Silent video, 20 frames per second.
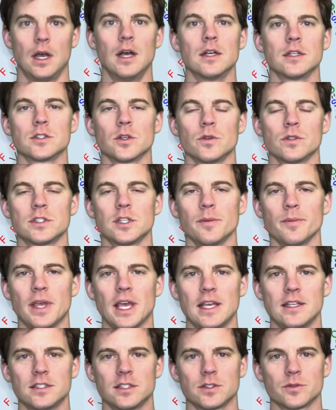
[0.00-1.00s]
So in some
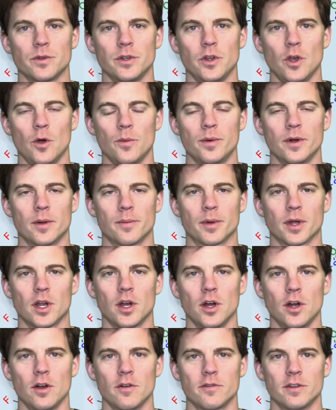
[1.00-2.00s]
cases, when you open up a
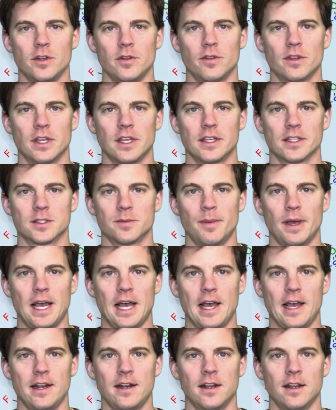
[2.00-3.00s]
curve and you think it's
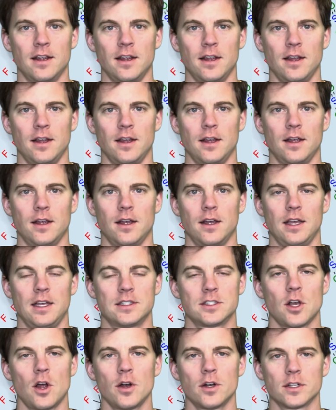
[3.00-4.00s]
bad, it's
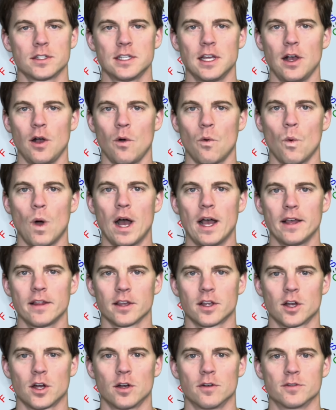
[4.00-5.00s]
hard to tell why the
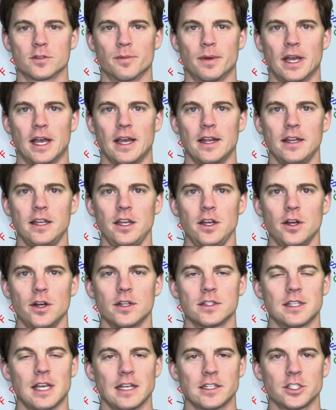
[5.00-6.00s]
curve's bad. Here,
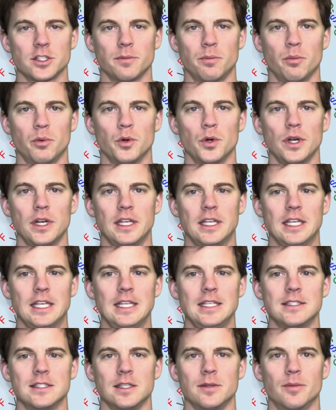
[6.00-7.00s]
it's actually pretty
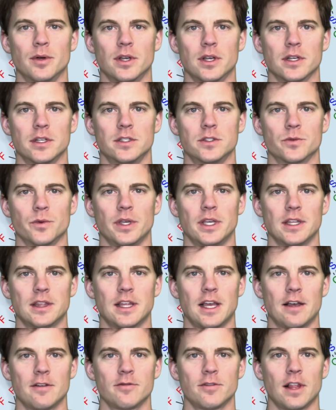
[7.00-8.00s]
easy because we get
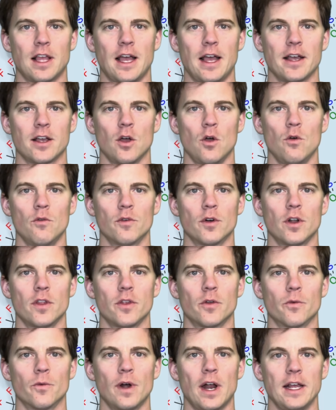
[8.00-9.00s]
that flag over on the
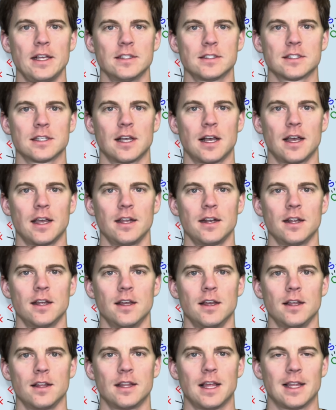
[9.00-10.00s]
right side,
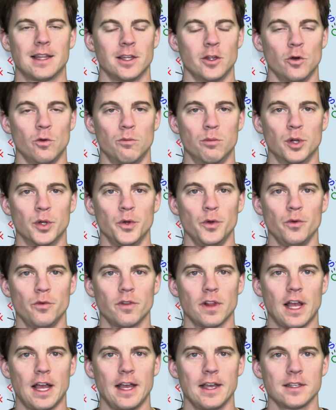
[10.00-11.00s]
that little blue
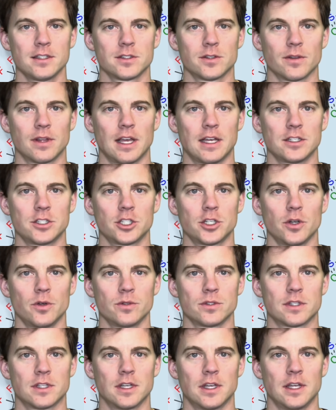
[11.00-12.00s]
flag. So that
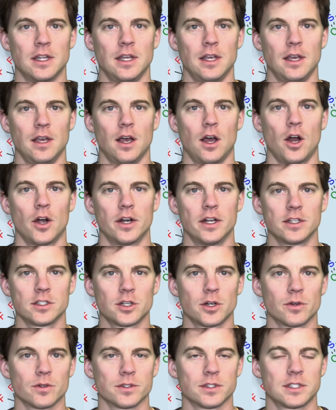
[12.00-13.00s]
shows that our
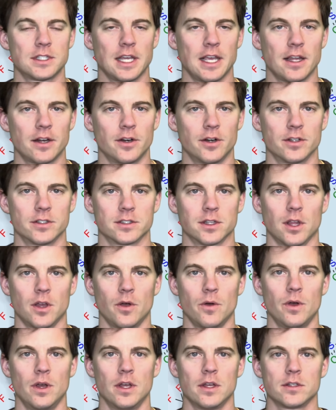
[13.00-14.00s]
internal standard is
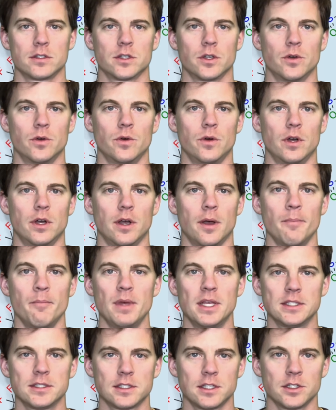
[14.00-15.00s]
low. So a
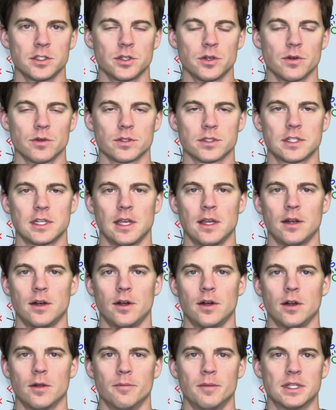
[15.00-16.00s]
missed internal
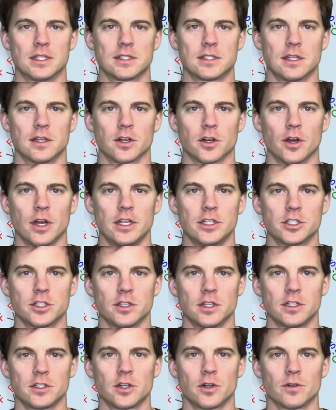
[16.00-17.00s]
standard, a missed integration
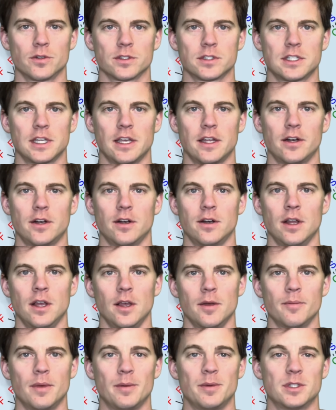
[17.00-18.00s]
internal standard,
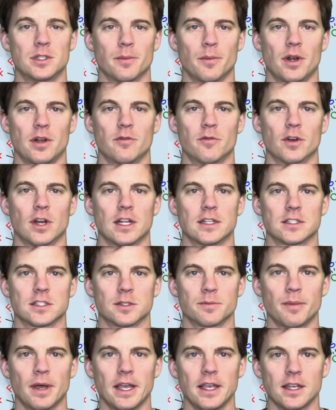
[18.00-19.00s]
maybe somebody forgot to
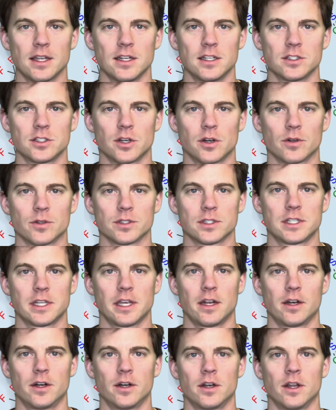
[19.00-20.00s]
spike an internal
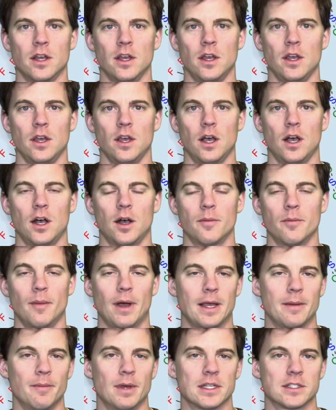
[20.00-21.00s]
standard,
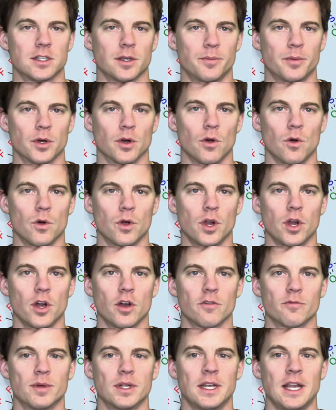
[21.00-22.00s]
might mess up your whole
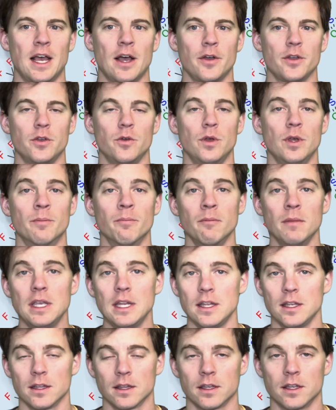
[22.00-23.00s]
curve, but now you
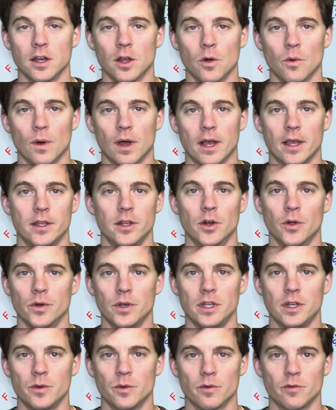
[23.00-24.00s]
immediately know why. You don't need
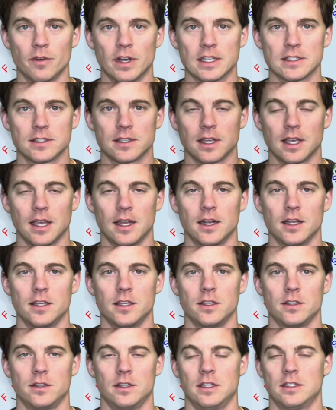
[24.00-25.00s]
to investigate
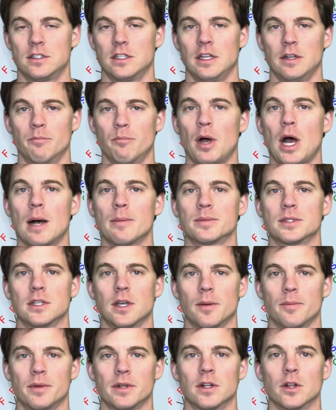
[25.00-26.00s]
it. It pops
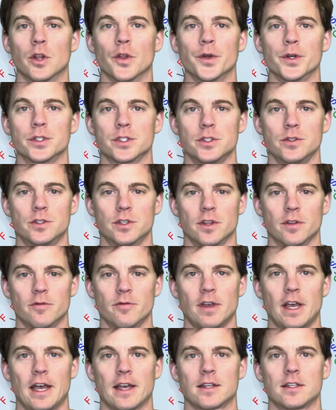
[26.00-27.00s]
up and alerts you to the
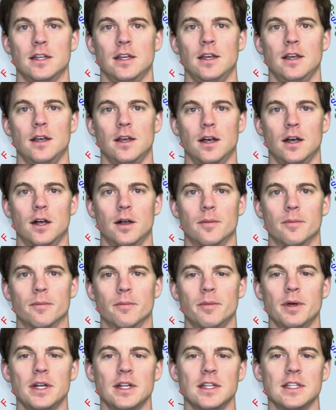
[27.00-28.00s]
fact.
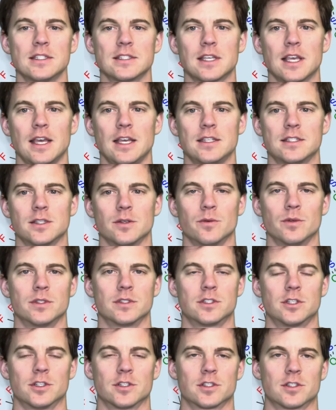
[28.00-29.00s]
But in this case, it was
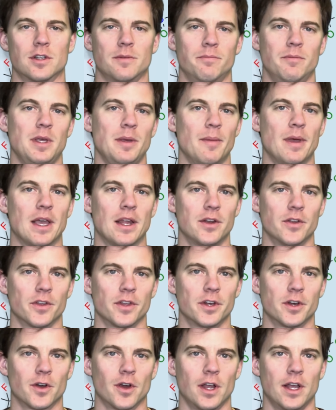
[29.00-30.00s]
just me manually
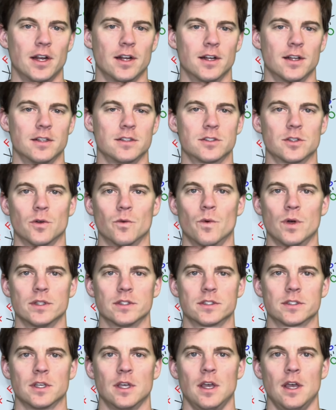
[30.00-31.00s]
integrating it. So
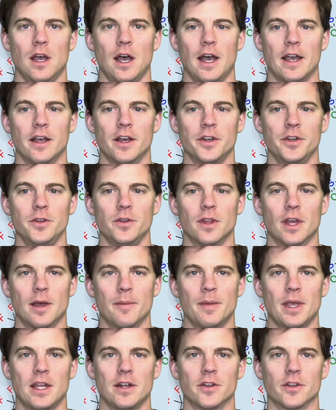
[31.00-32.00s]
once I undo that
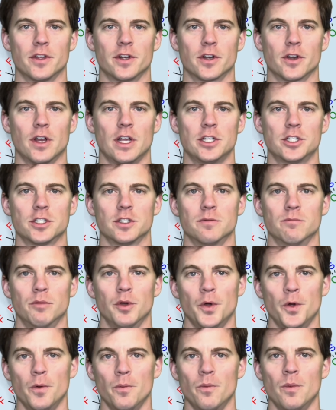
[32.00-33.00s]
manual integration,
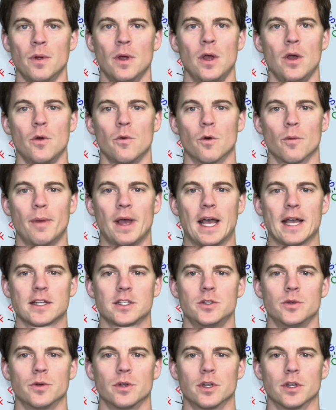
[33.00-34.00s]
boom, we're back
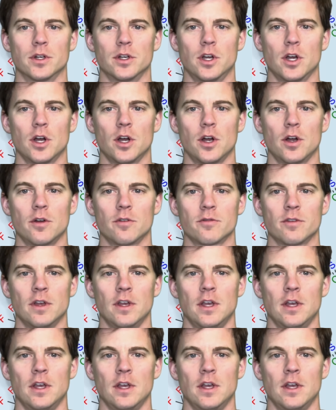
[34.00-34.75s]
to a good curve.